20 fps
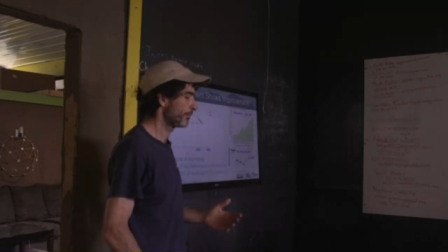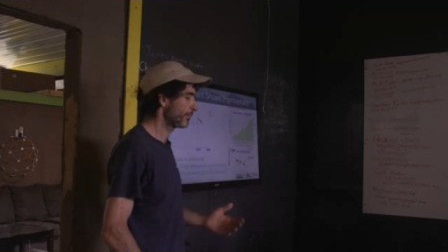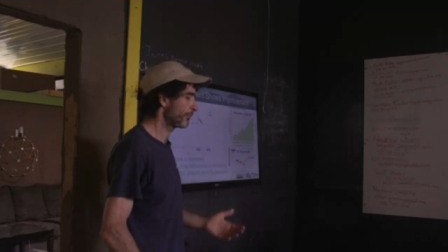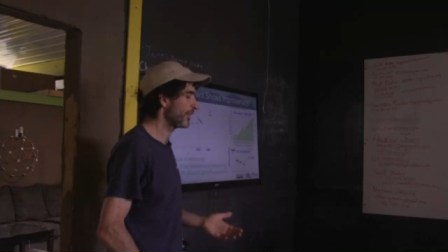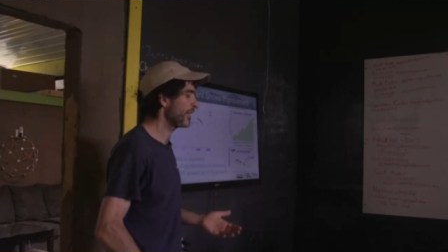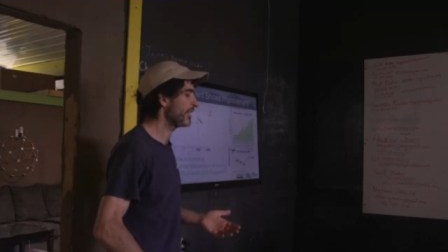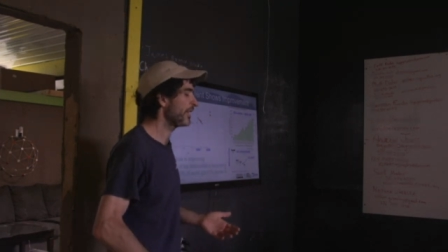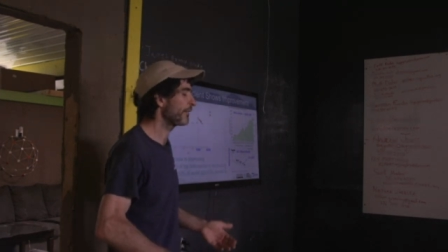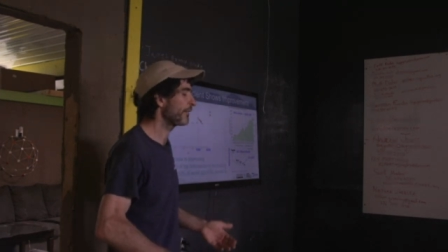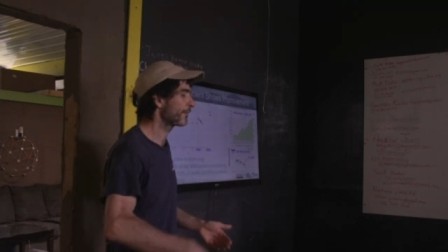
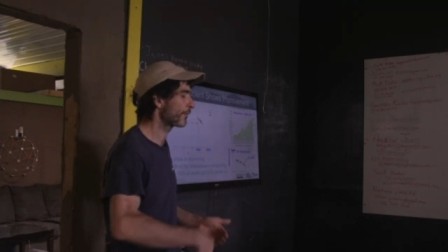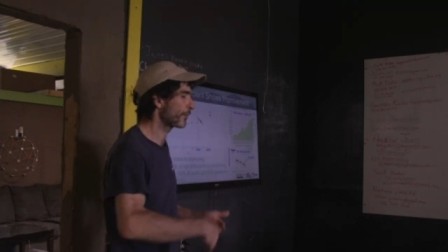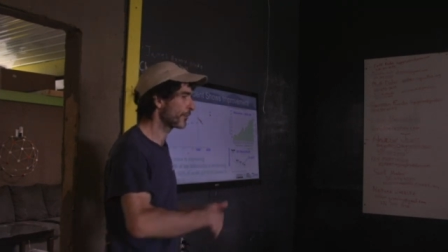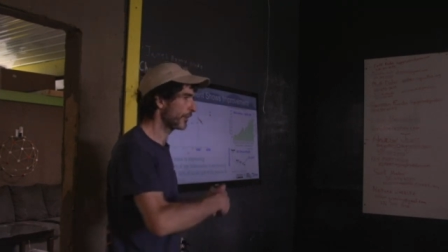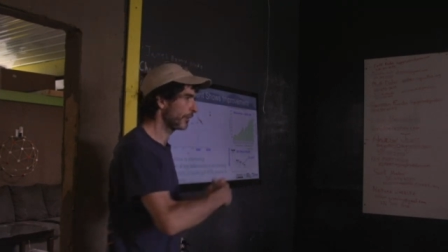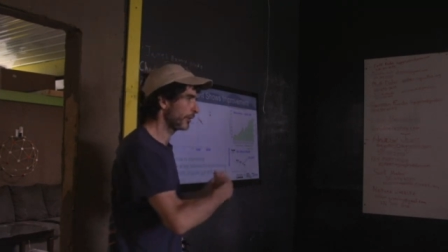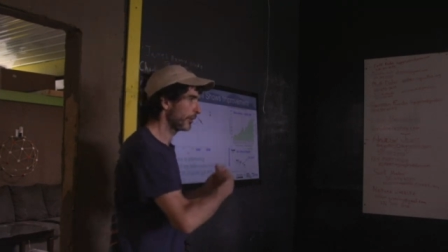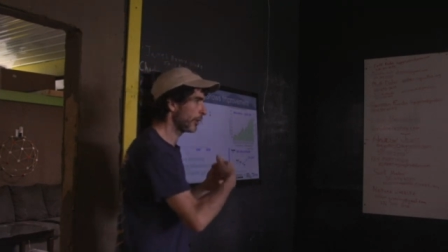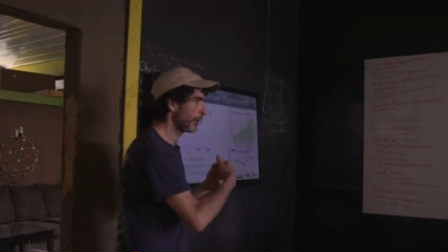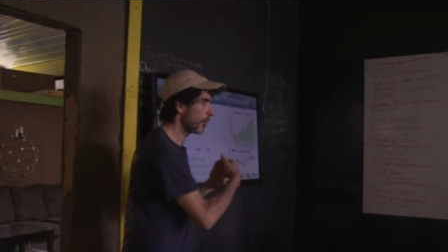breeding for
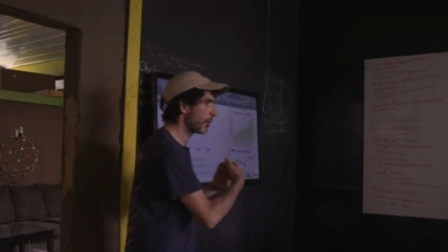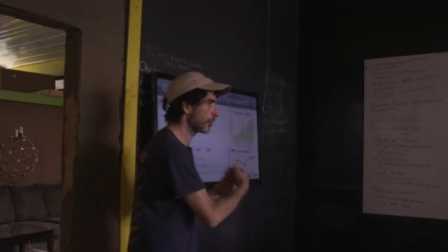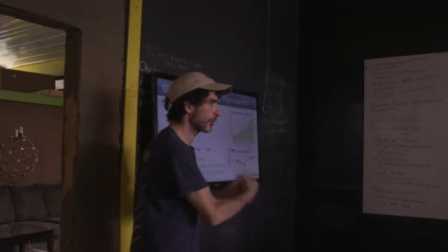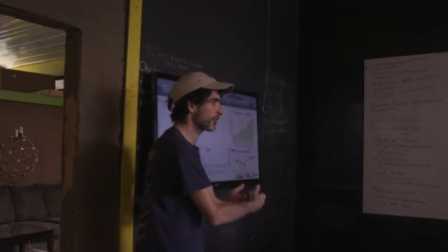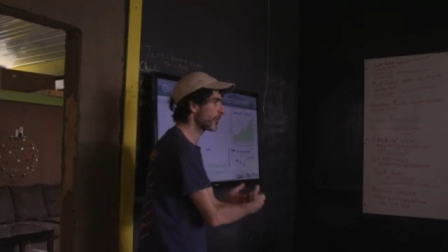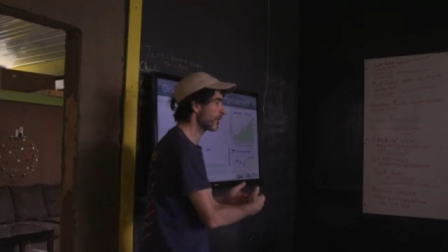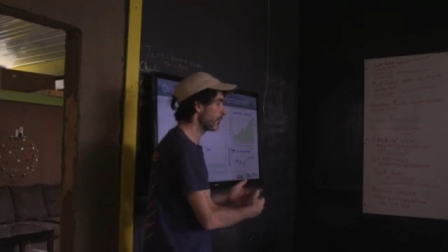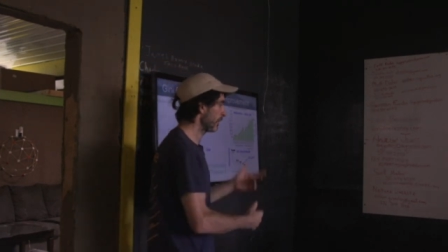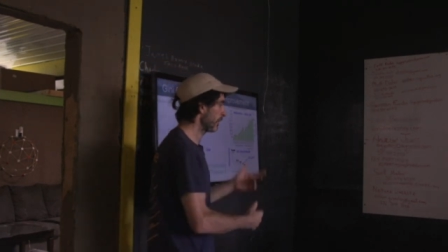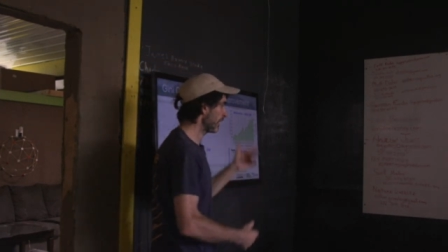the long
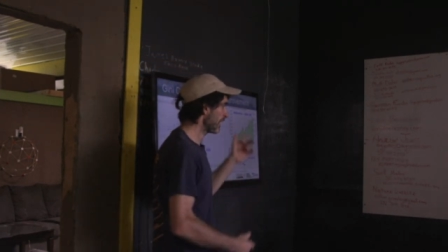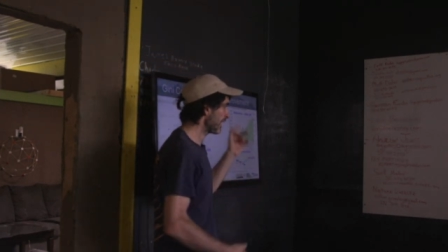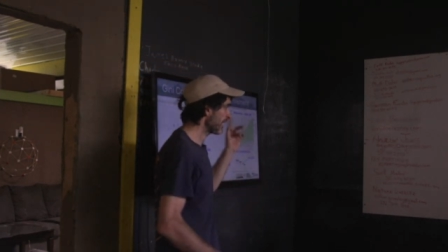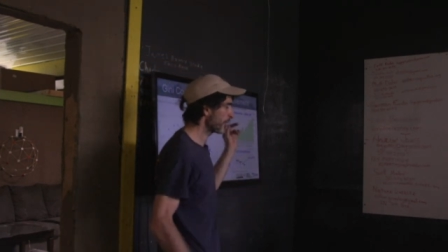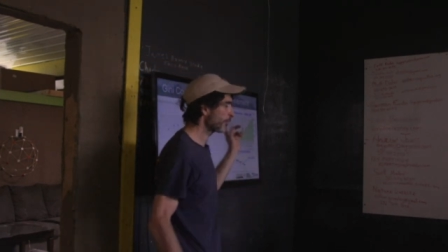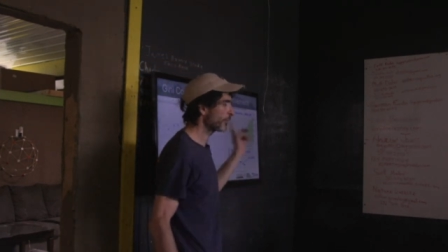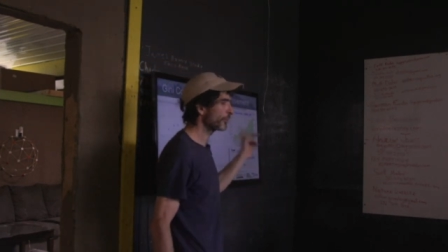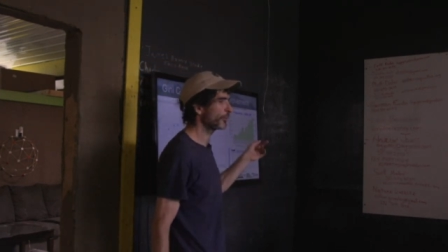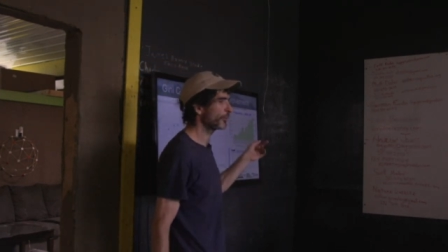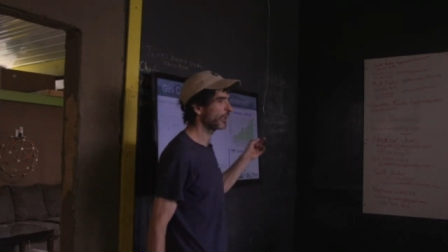term,
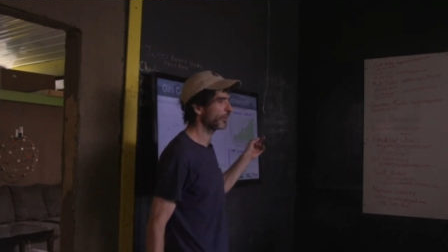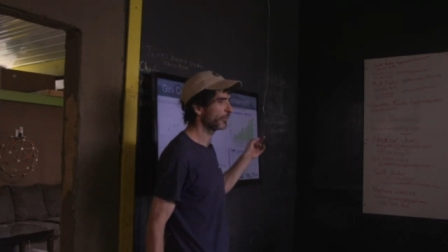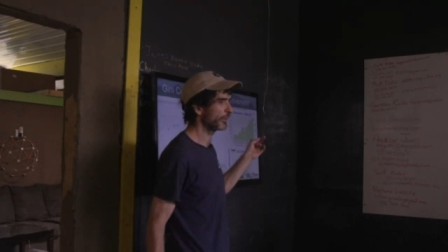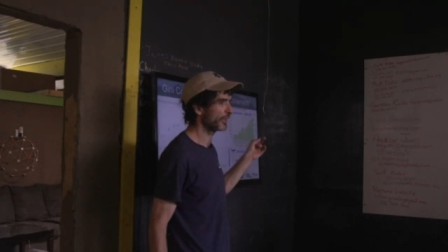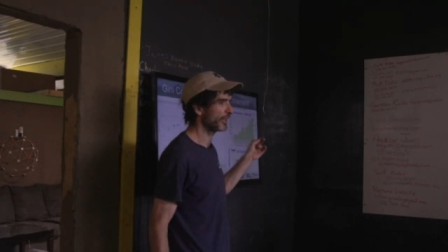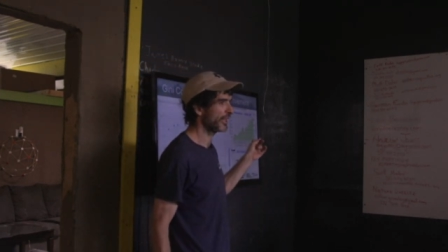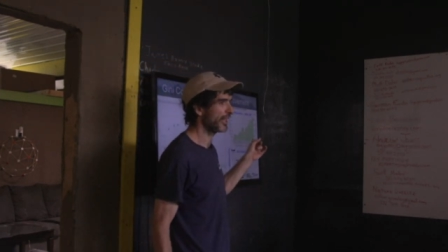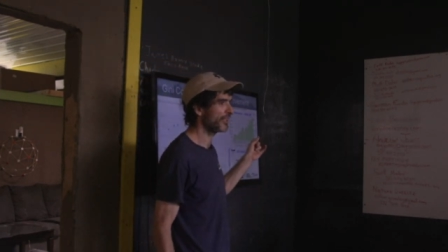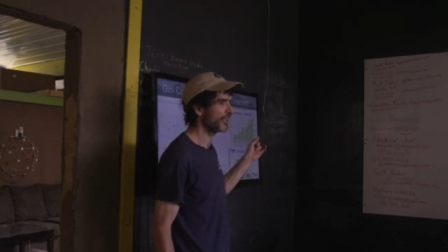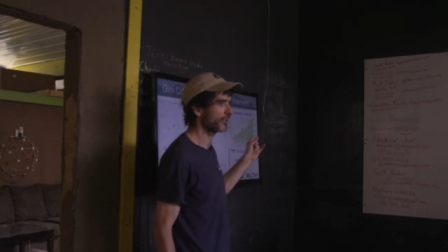like we're doing
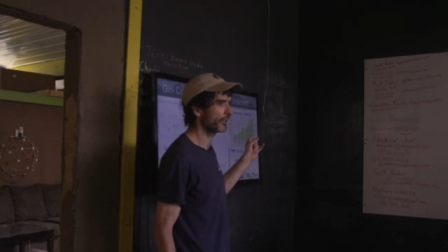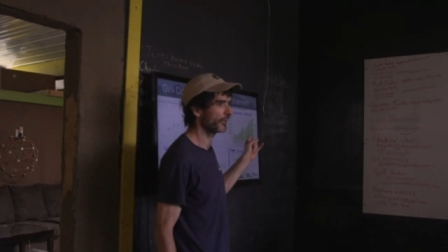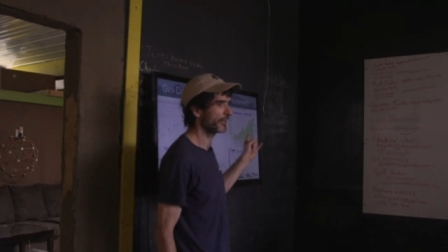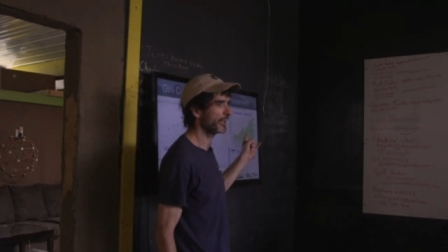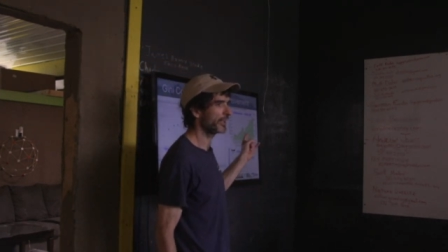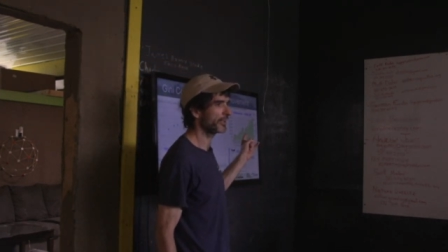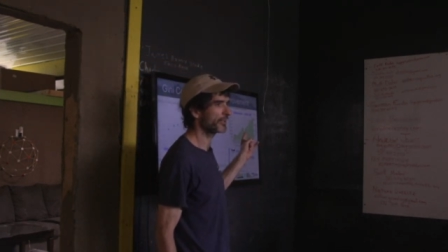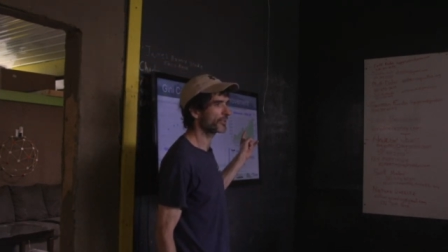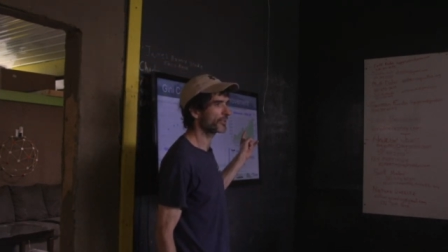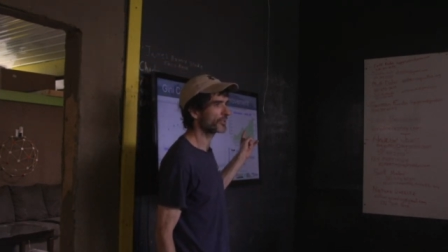with the
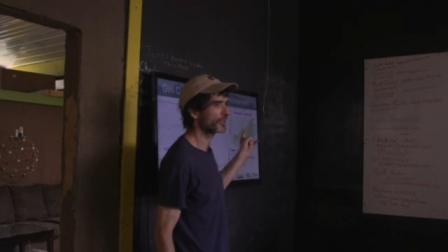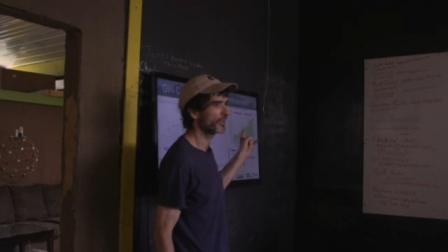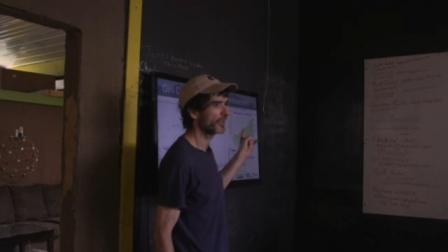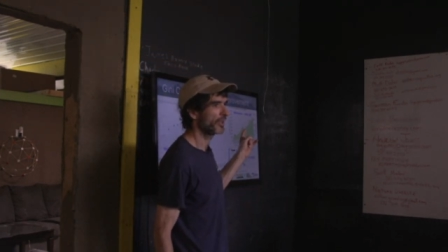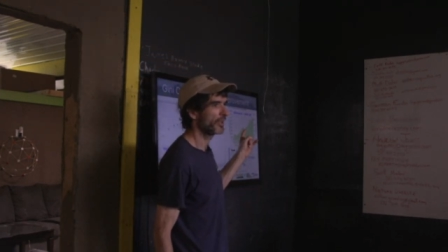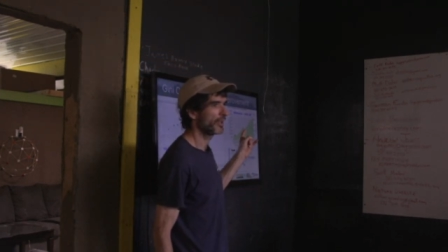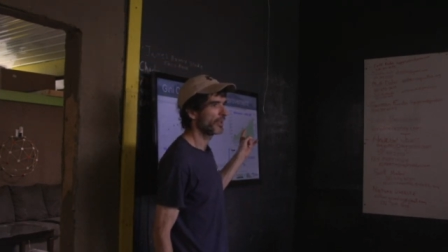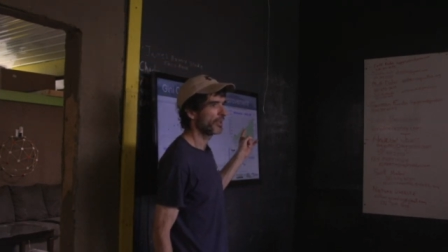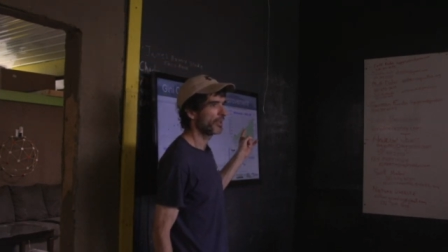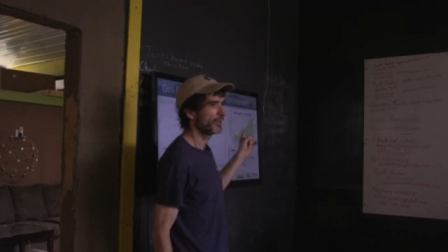hazelnuts,
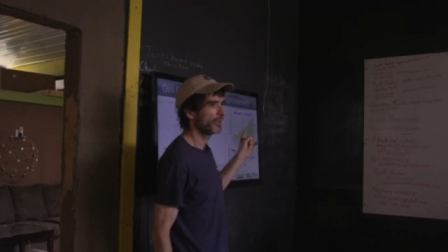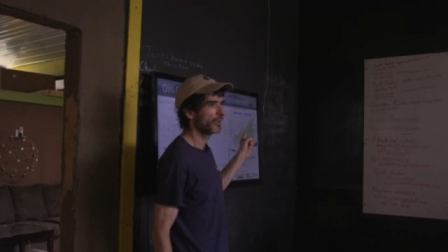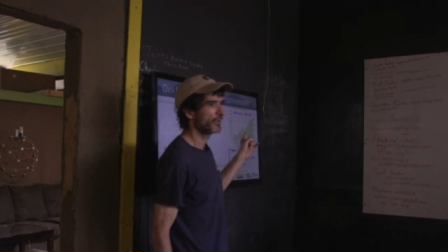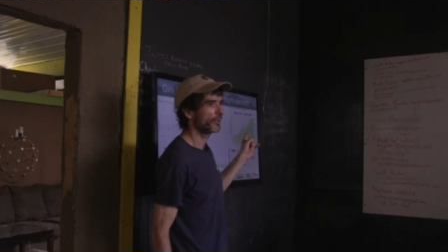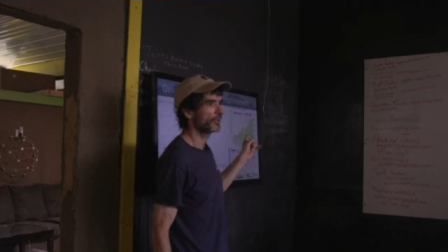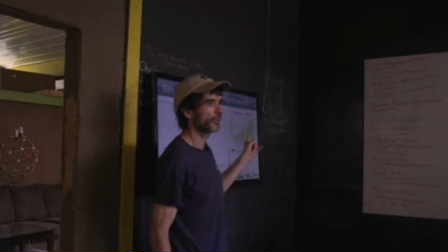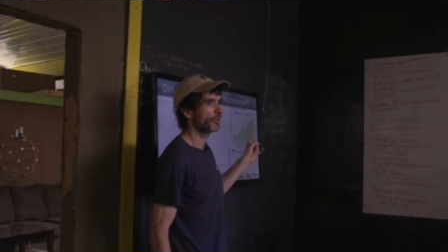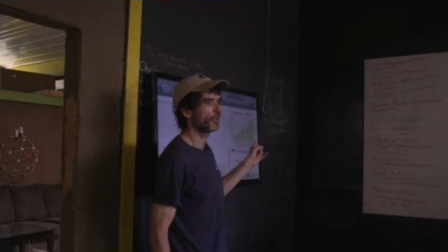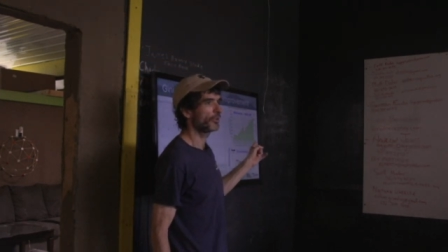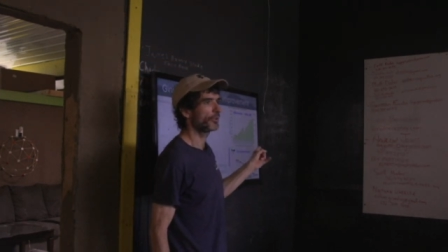
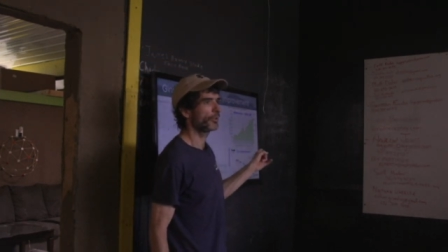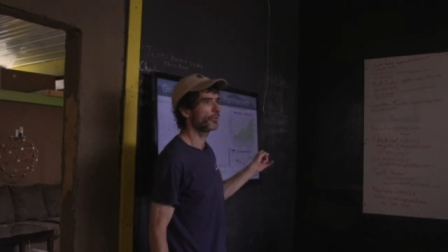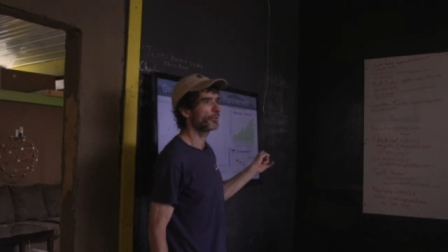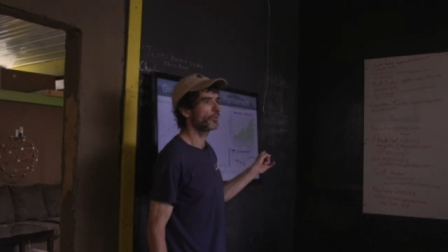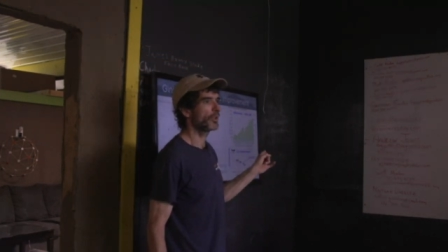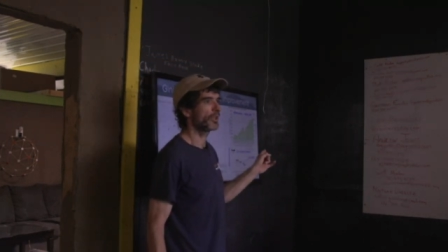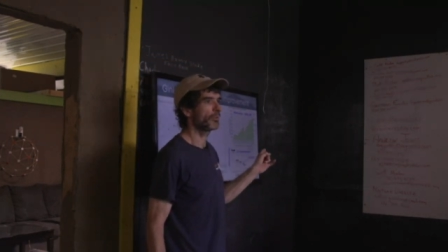to